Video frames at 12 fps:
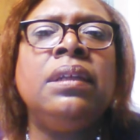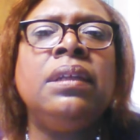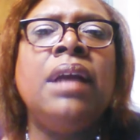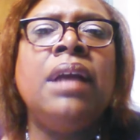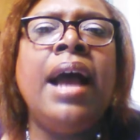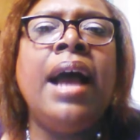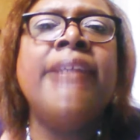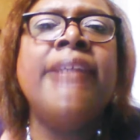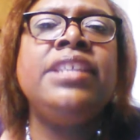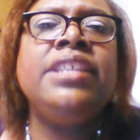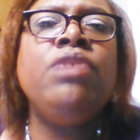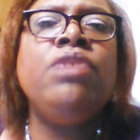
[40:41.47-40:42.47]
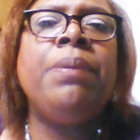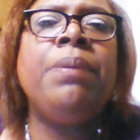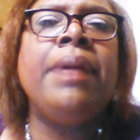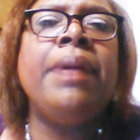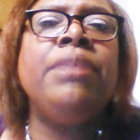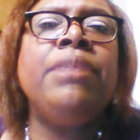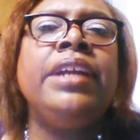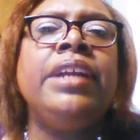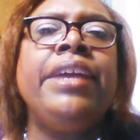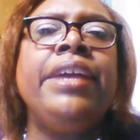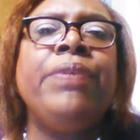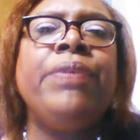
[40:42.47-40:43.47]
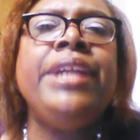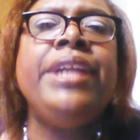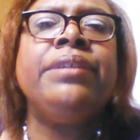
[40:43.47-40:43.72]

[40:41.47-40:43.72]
I see you up here. I'm looking at here reading.